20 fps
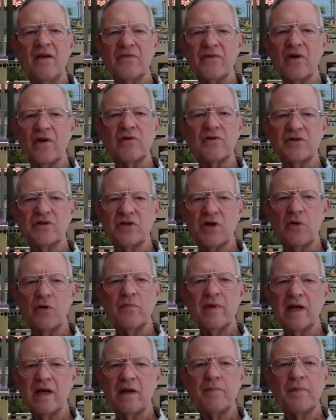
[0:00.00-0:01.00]
there are so
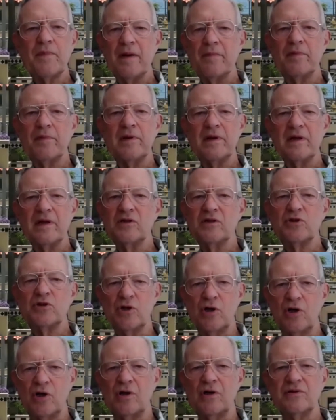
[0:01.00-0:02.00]
many people in
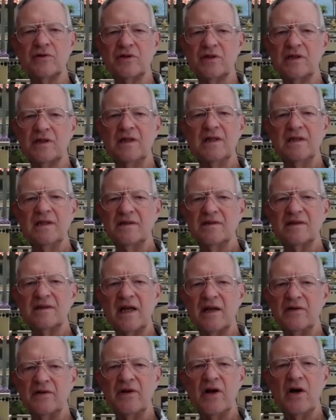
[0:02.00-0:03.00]
charge
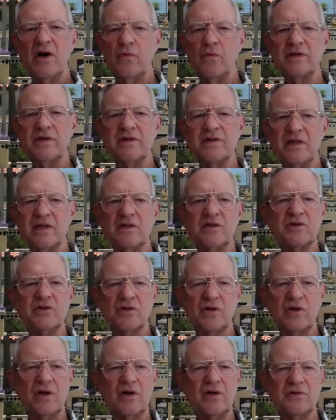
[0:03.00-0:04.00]
that no one's in
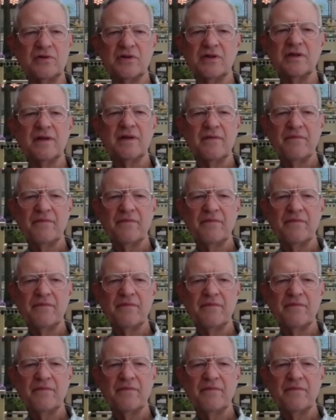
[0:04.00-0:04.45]
charge,